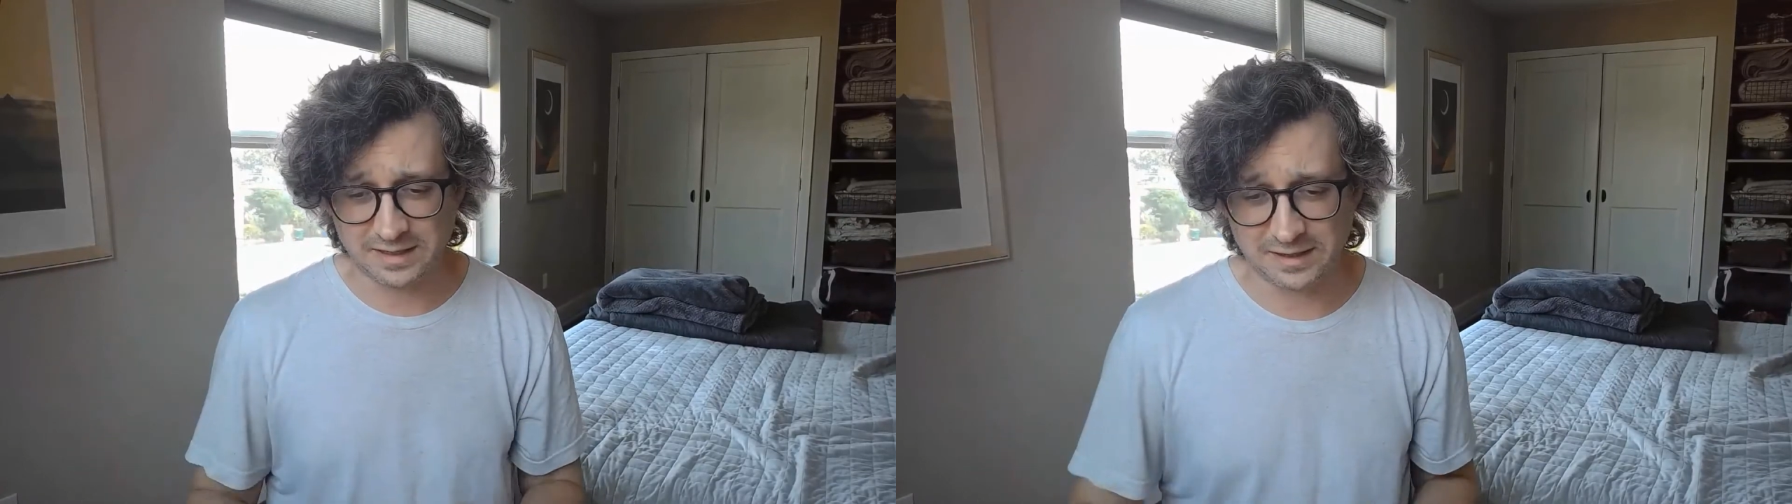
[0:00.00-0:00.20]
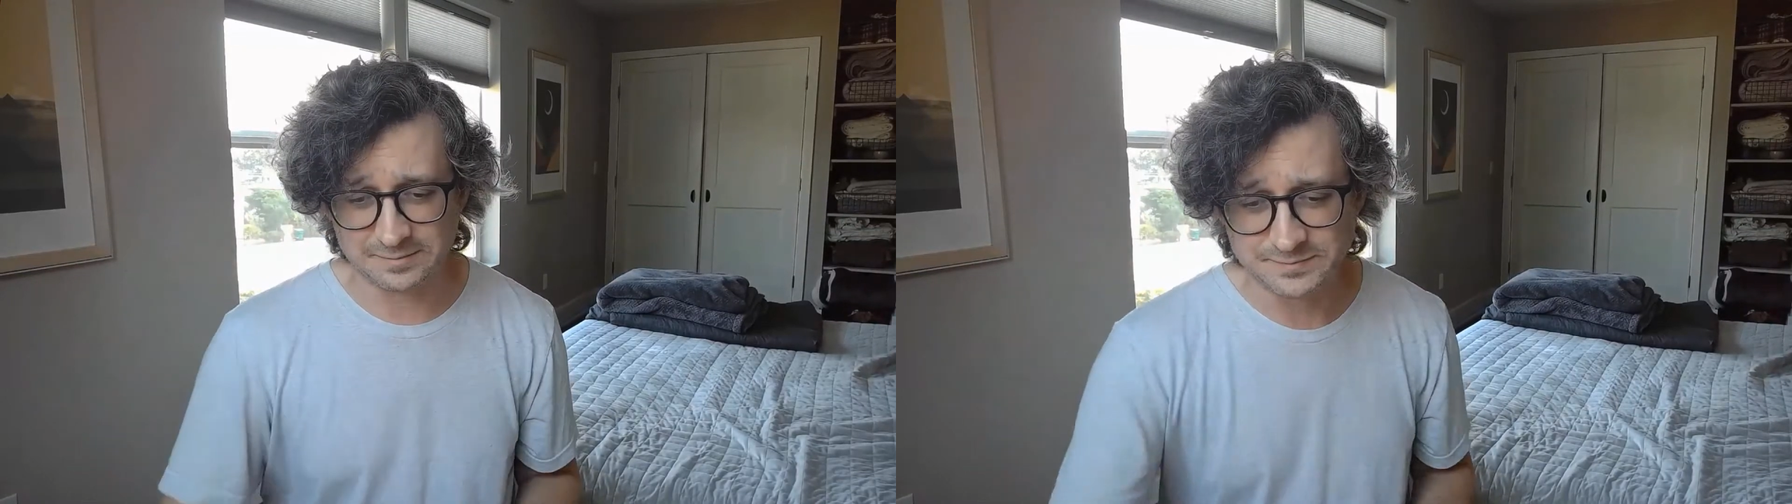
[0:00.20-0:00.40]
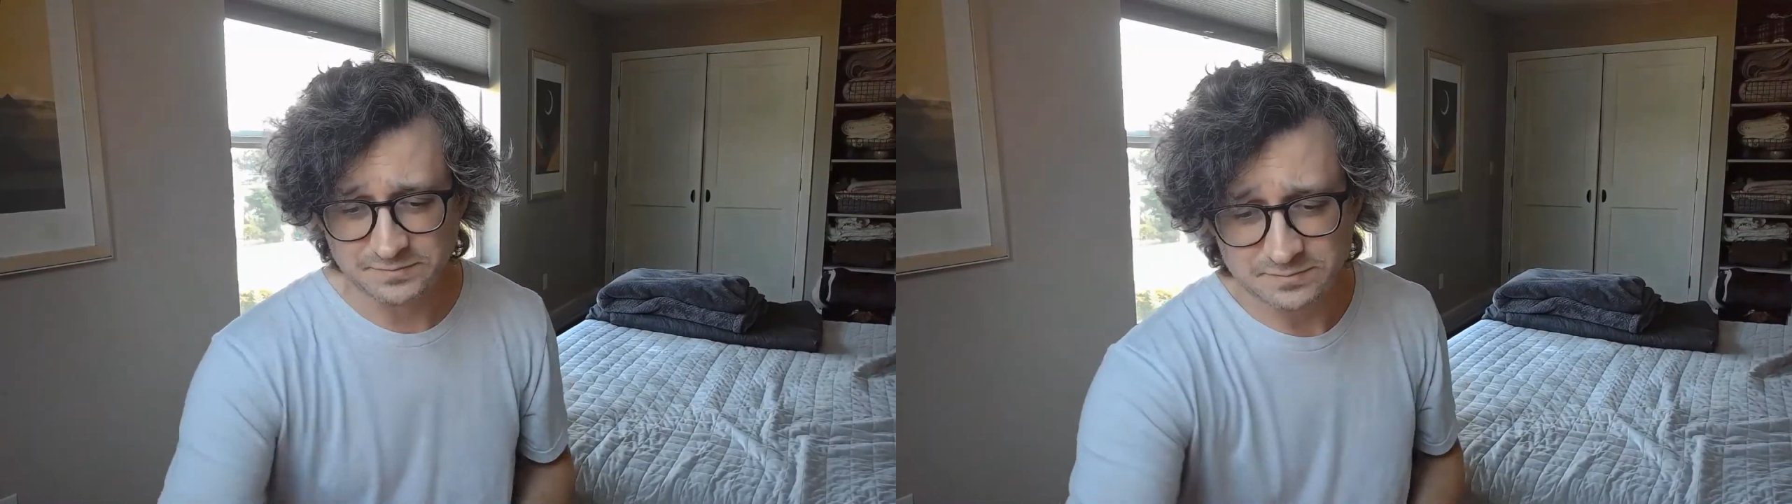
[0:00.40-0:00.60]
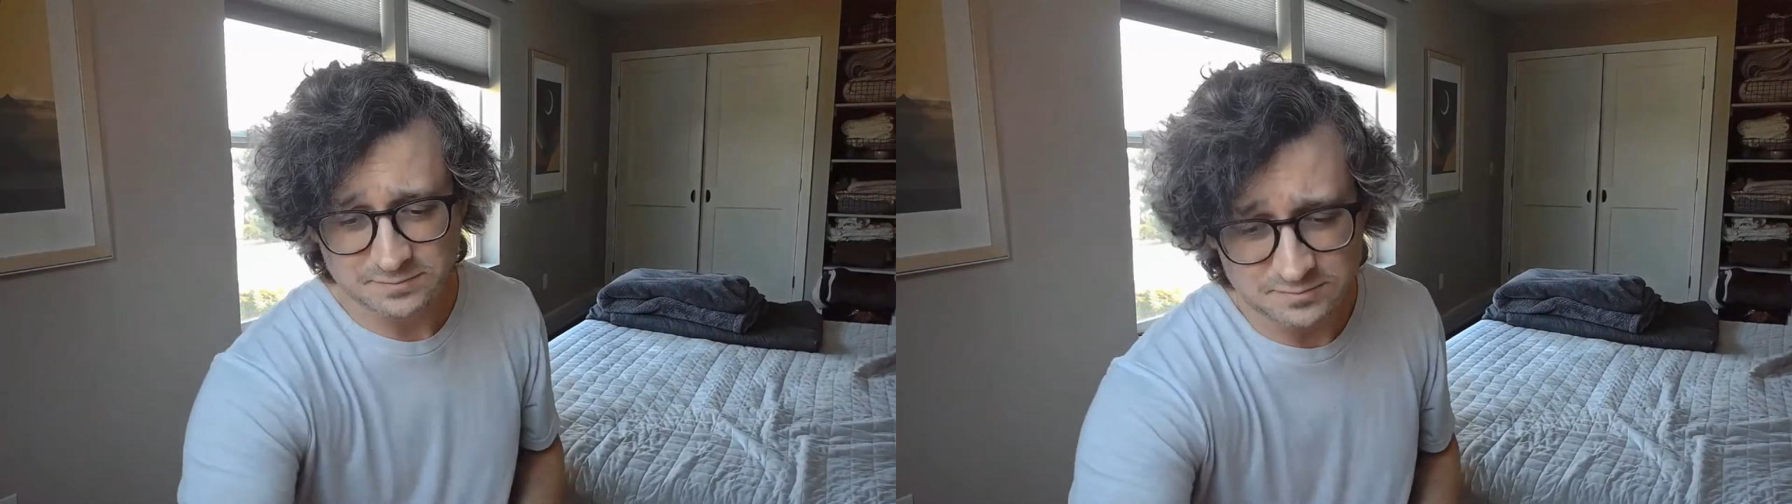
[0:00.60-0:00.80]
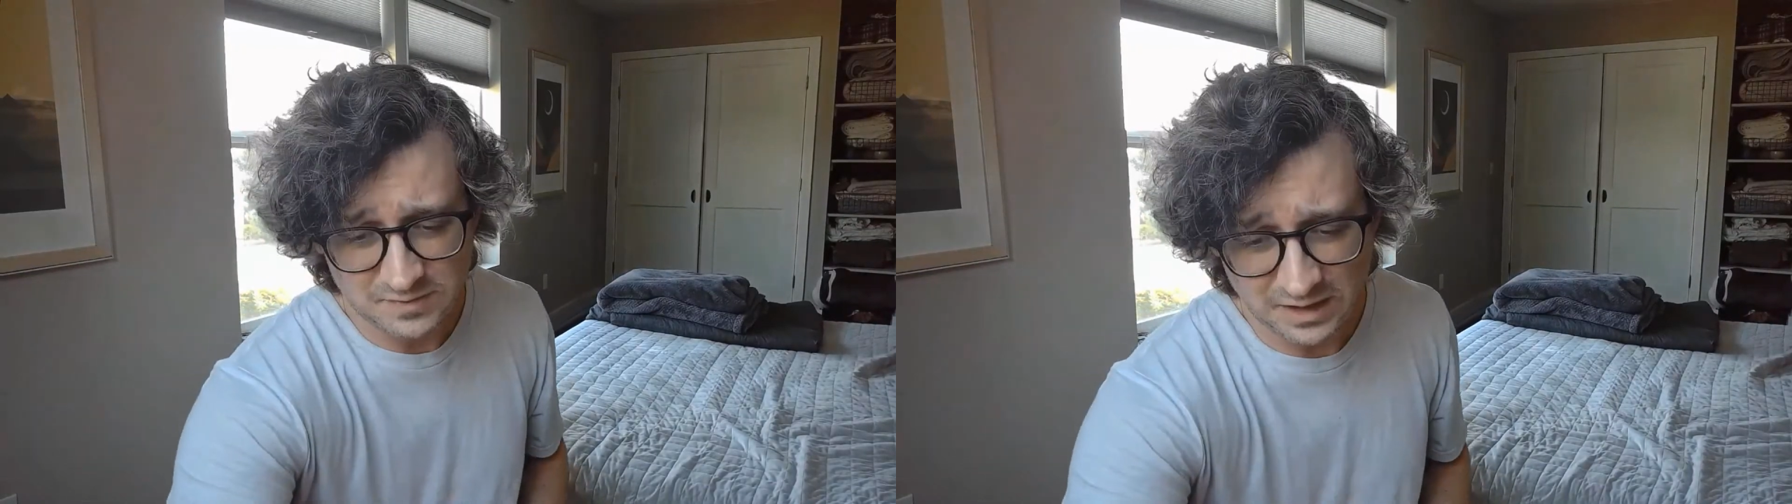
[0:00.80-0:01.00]
um,
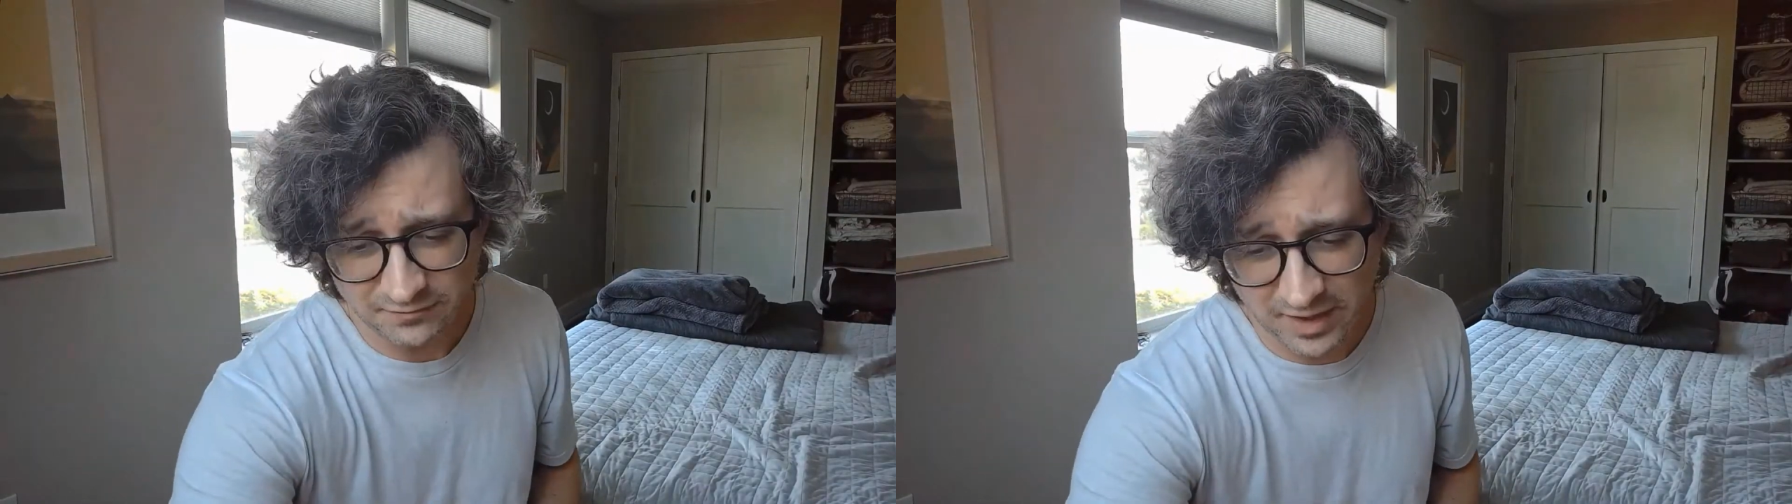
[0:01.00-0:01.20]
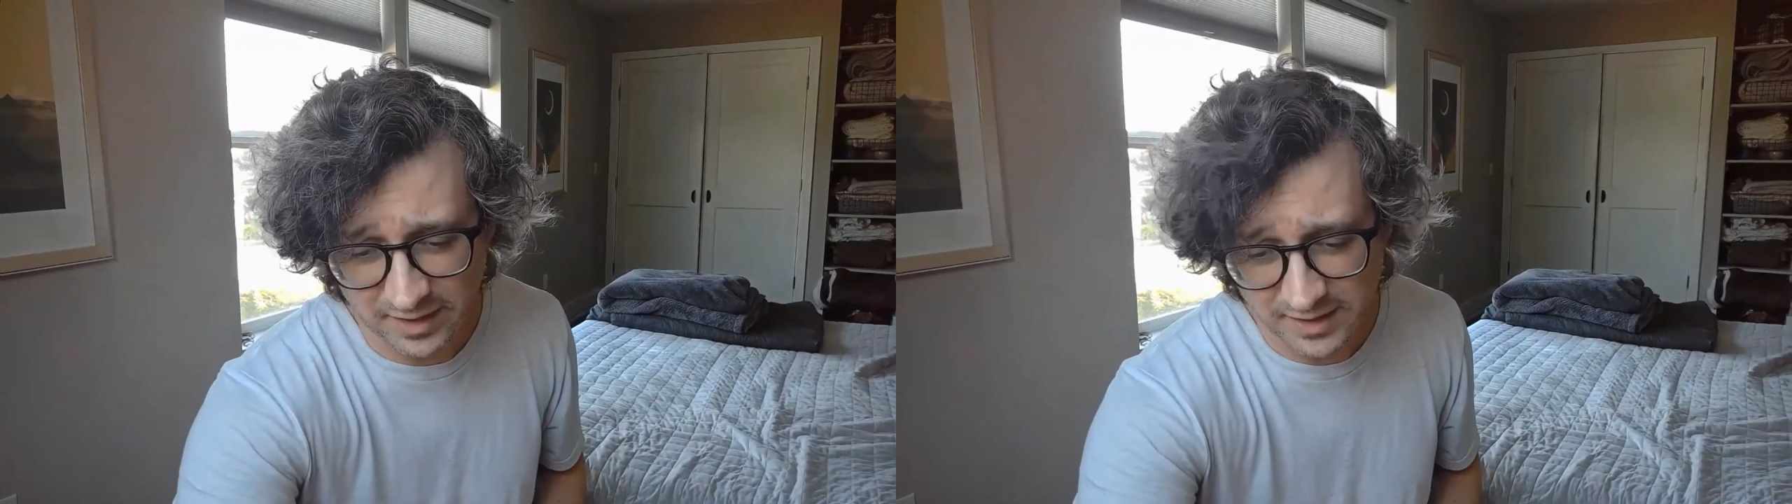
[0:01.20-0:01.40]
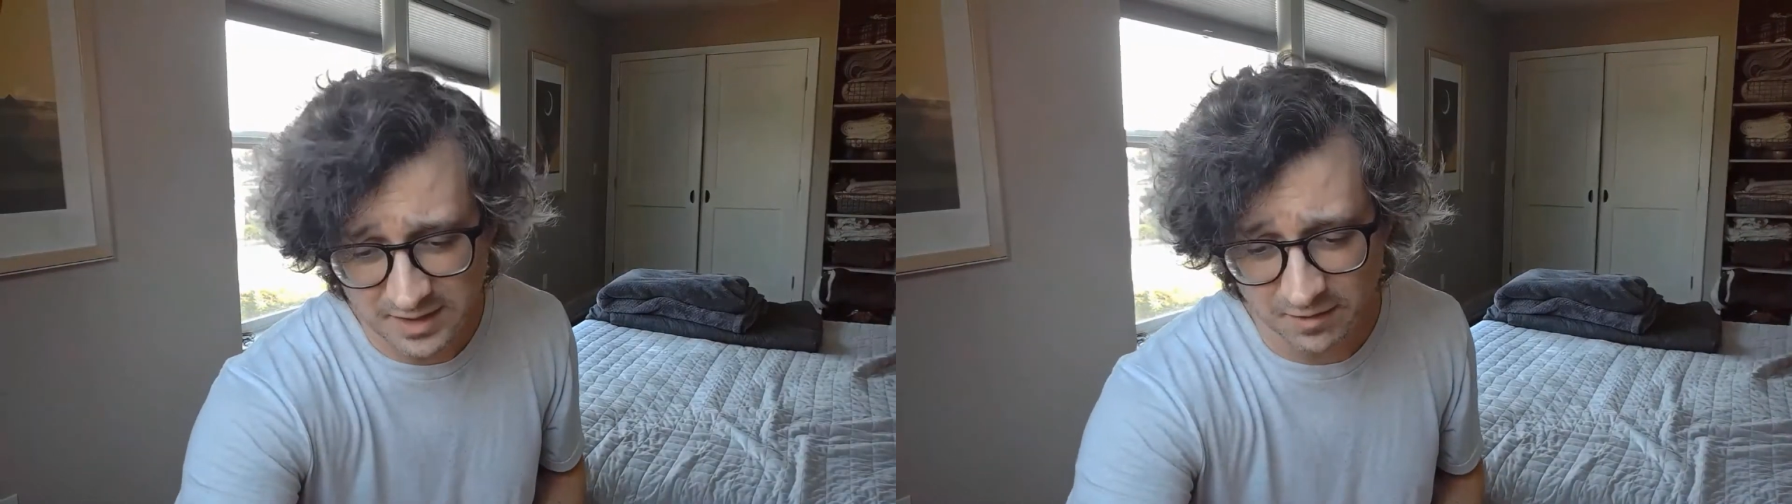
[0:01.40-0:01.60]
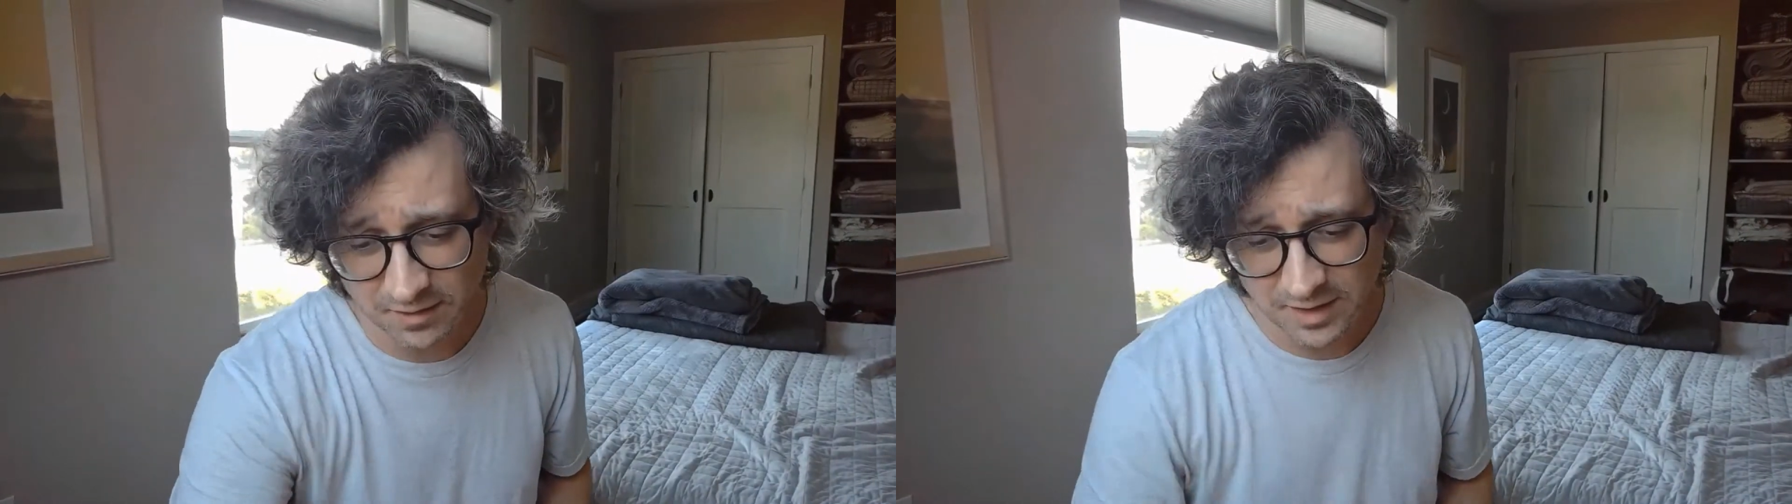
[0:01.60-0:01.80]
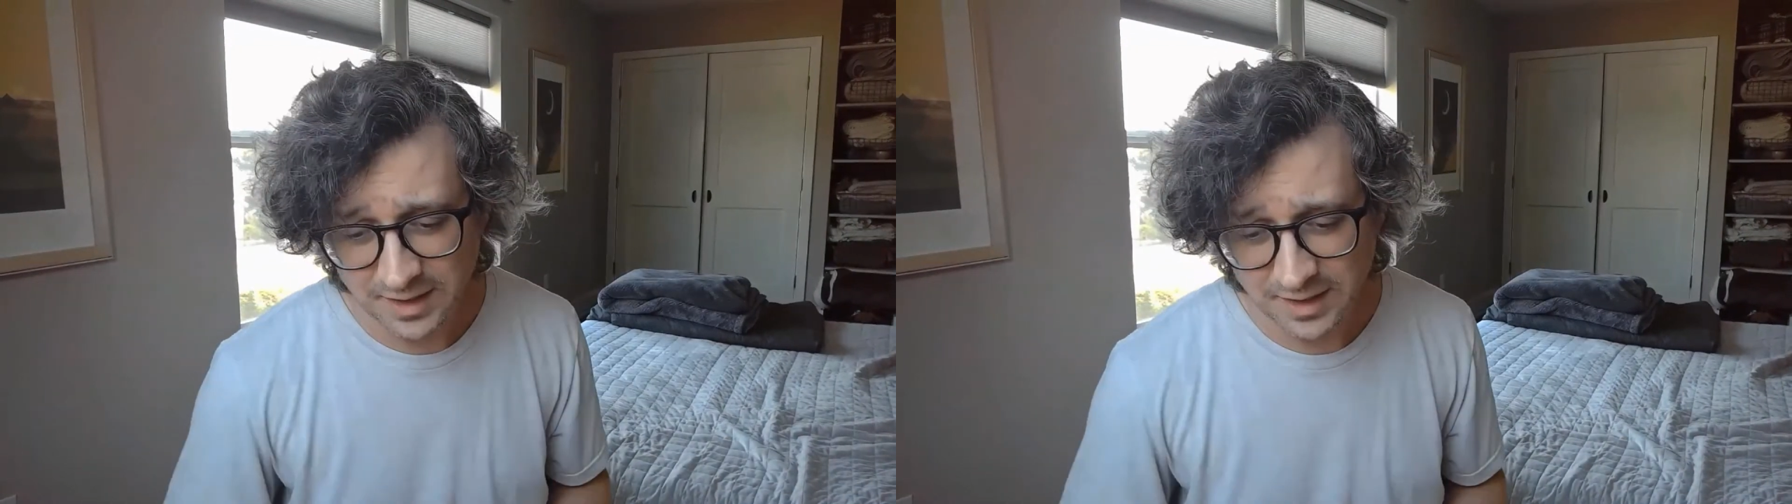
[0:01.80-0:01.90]
I've got it here.